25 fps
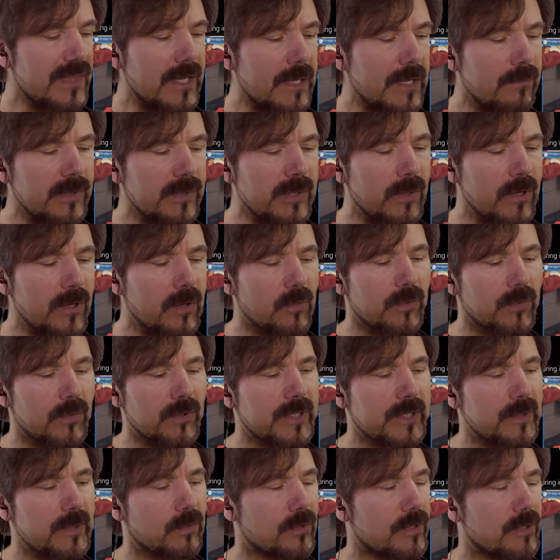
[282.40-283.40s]
we won't
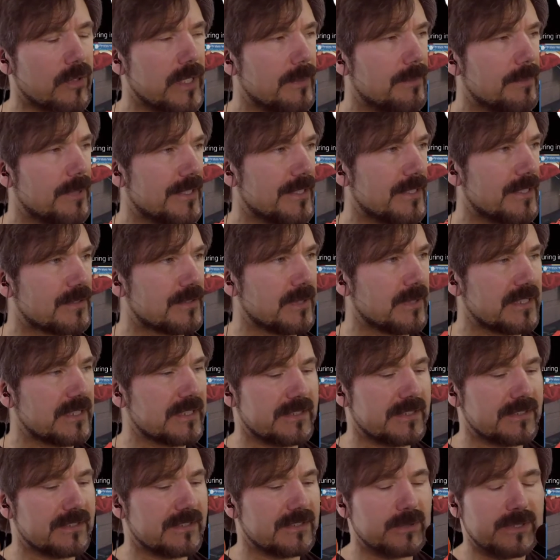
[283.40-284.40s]
really worry about it as much
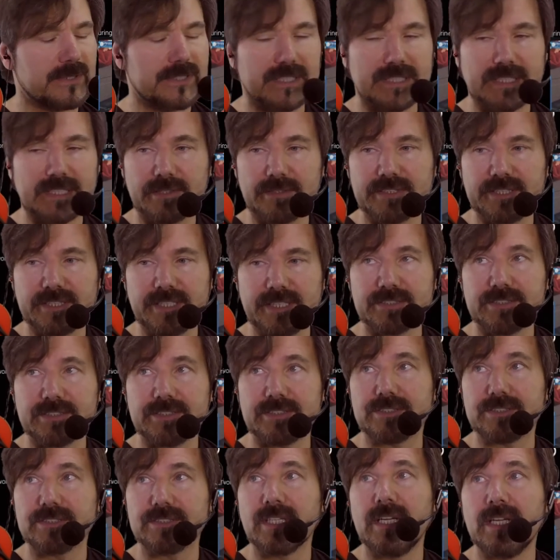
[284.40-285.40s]
as doing the color
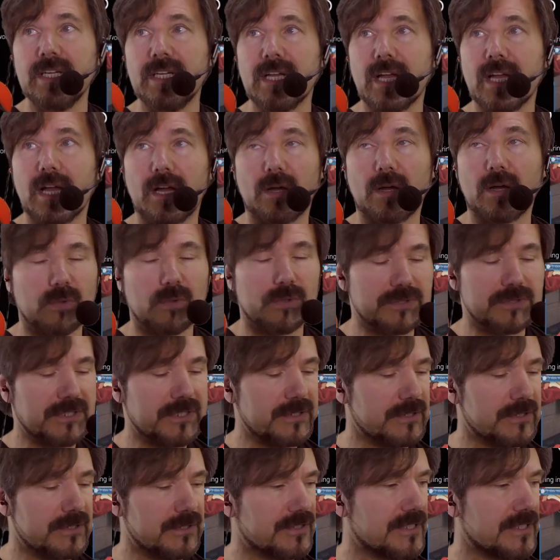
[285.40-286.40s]
textures. We'll
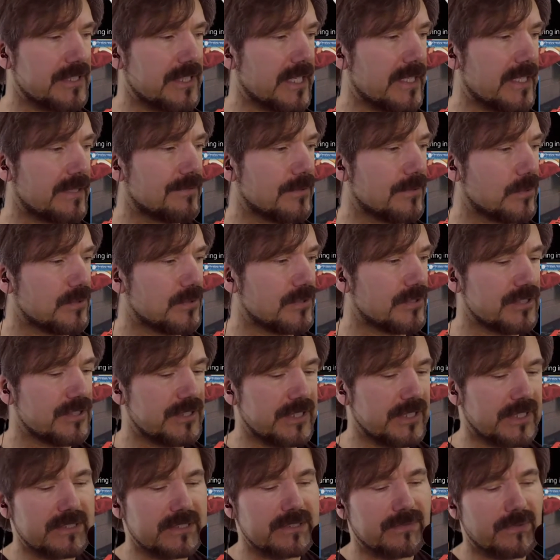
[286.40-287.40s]
use the iPhone
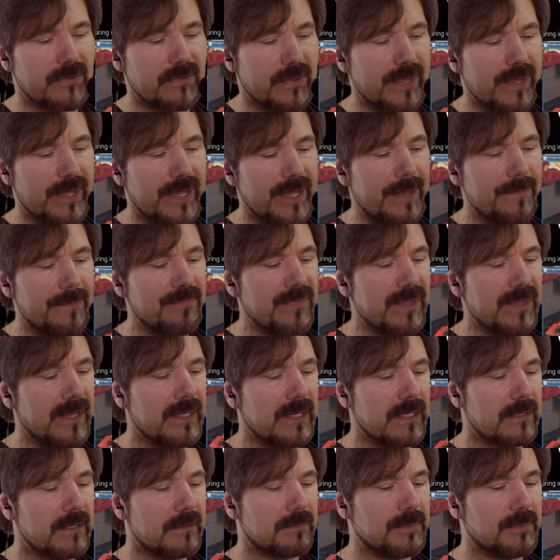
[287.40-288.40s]
6 for that.
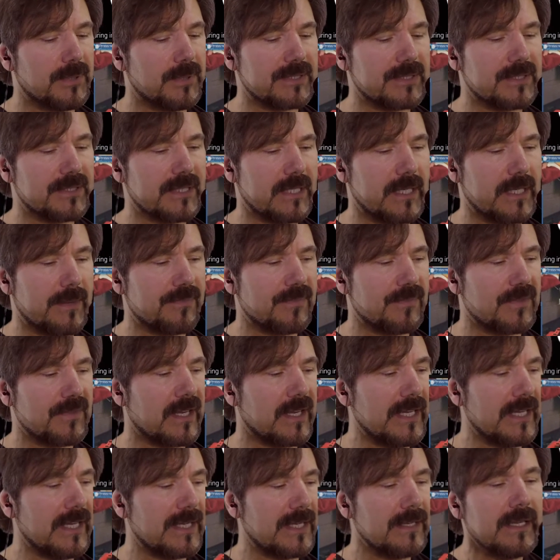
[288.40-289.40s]
But
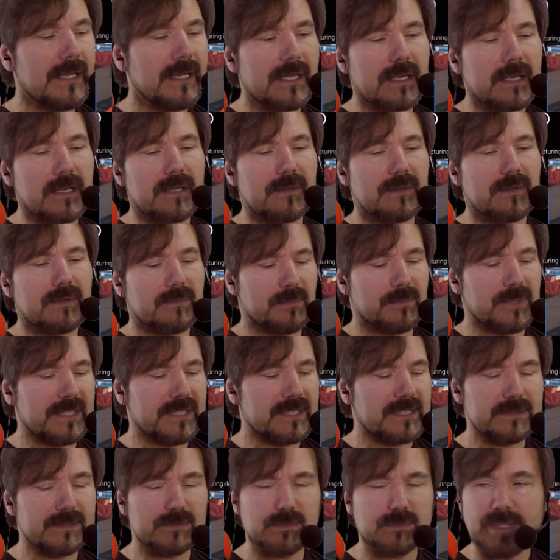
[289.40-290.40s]
again,
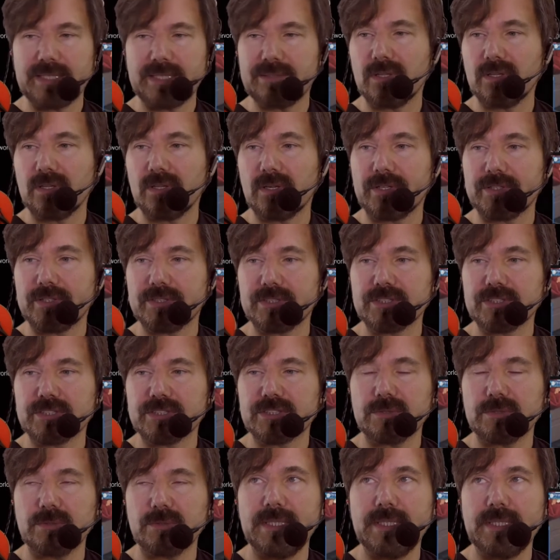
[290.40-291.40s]
because we have a larger
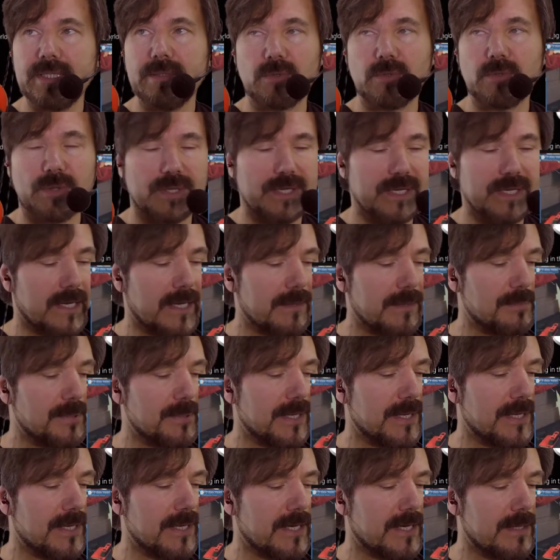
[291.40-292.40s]
screen with the
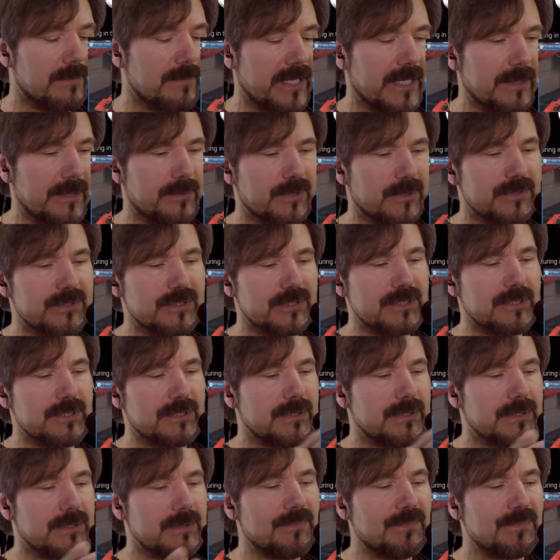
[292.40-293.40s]
iPad, I'm able
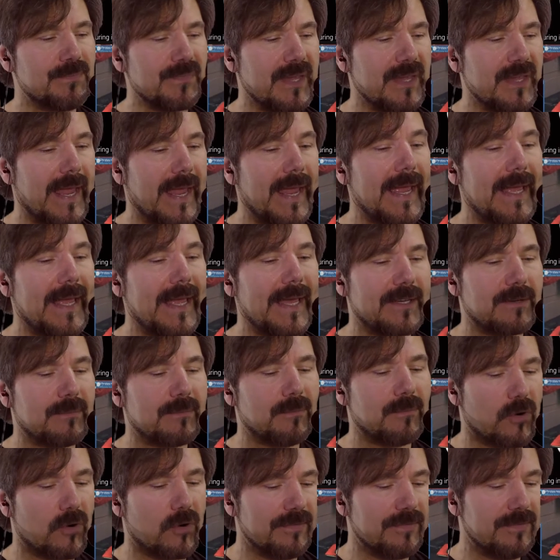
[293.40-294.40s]
to add
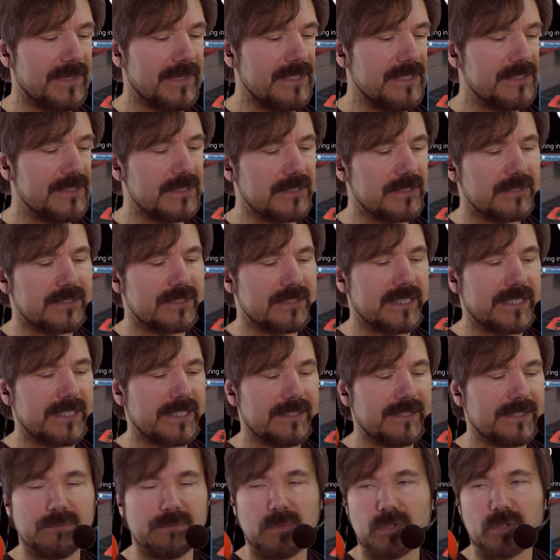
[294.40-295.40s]
more features and
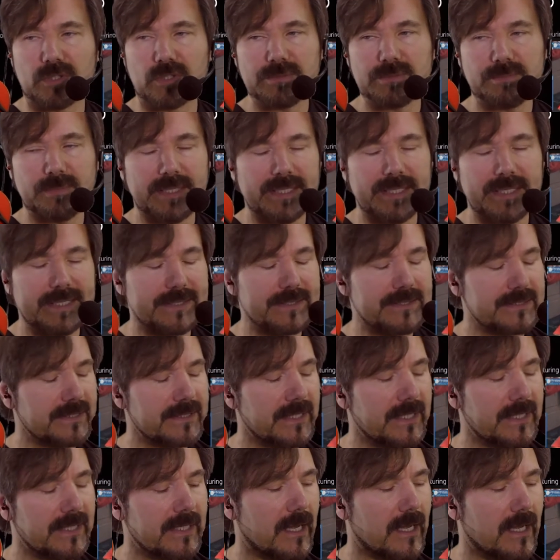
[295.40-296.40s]
give it more space.
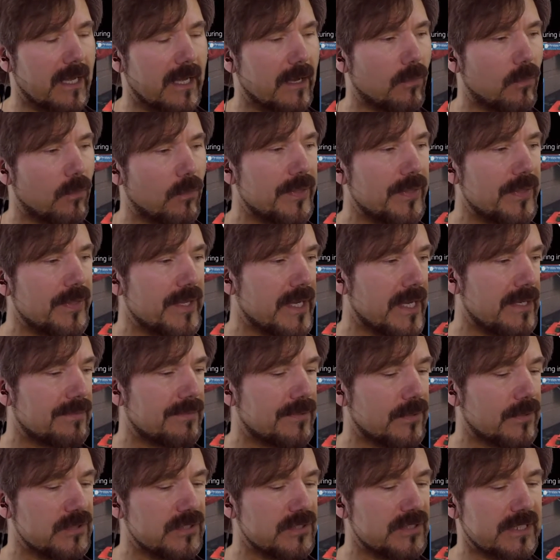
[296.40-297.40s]
With the
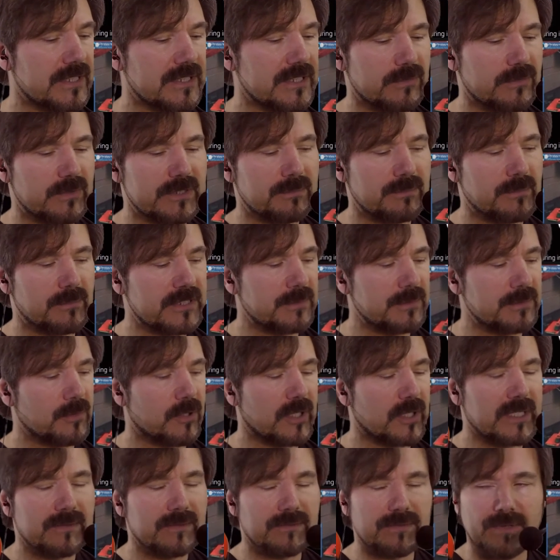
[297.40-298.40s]
iPhone 6, it was much more
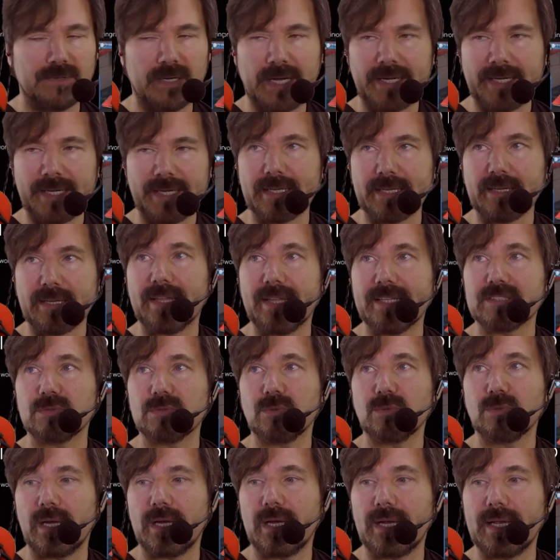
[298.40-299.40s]
confining. That's
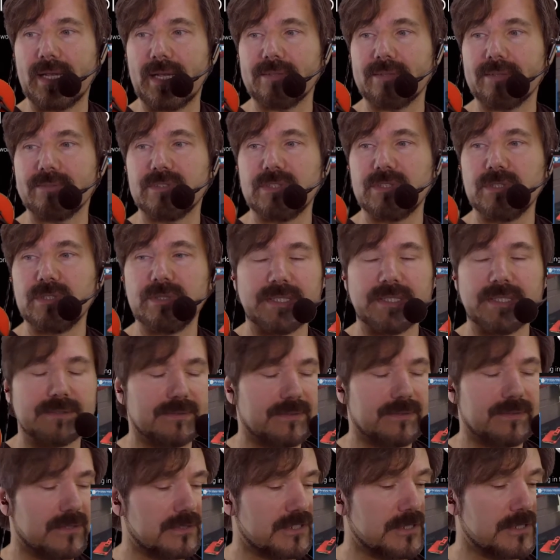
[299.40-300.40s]
why I have two
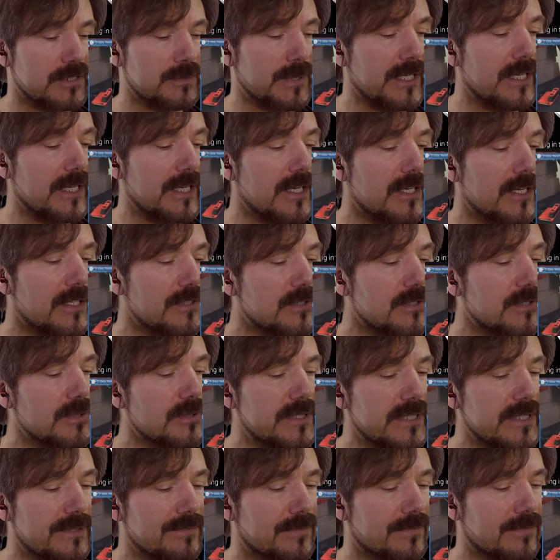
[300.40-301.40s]

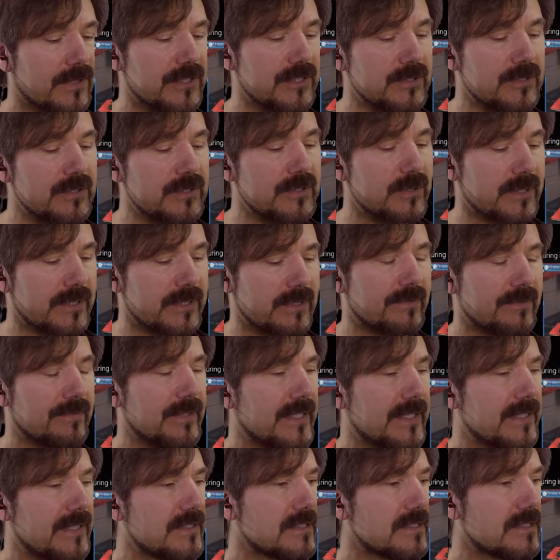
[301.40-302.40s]
different user
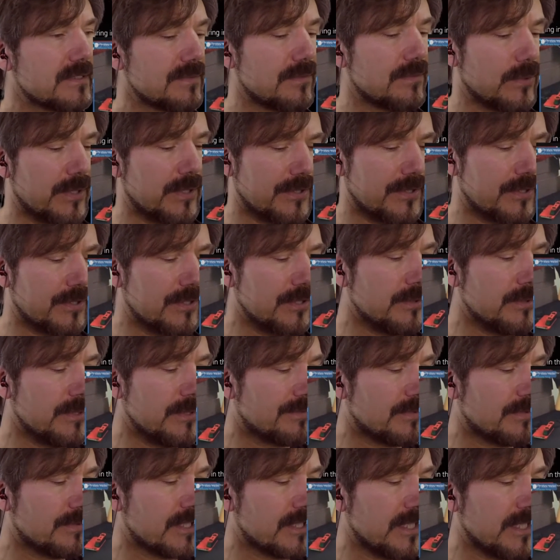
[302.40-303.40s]
interfaces for the 2
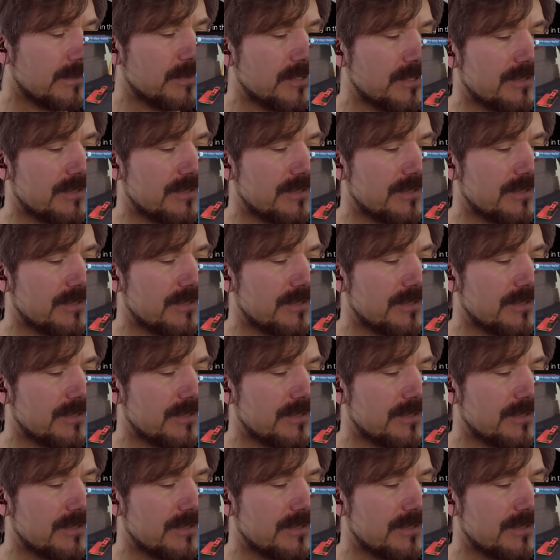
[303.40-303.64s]
different type of